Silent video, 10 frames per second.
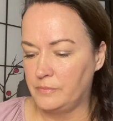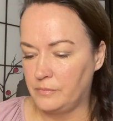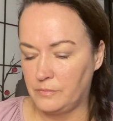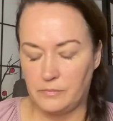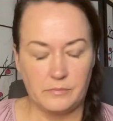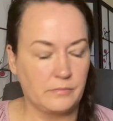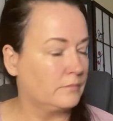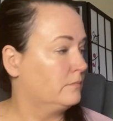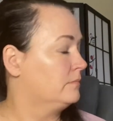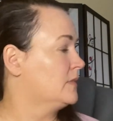Bye,
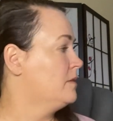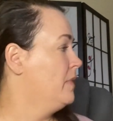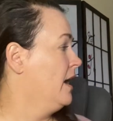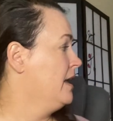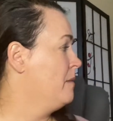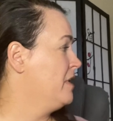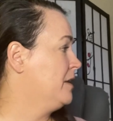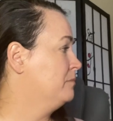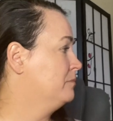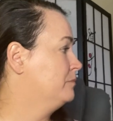Bye, Emmy.
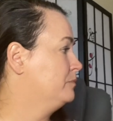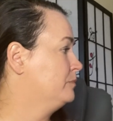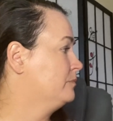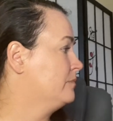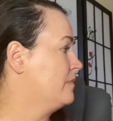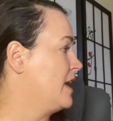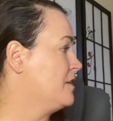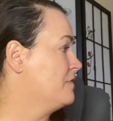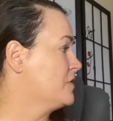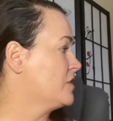Thank
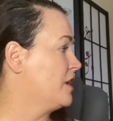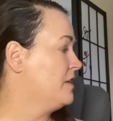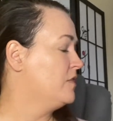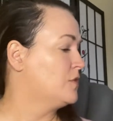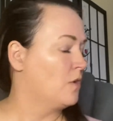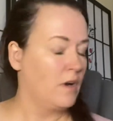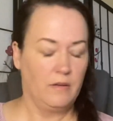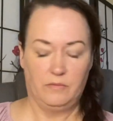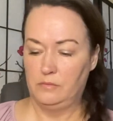you for shutting the door.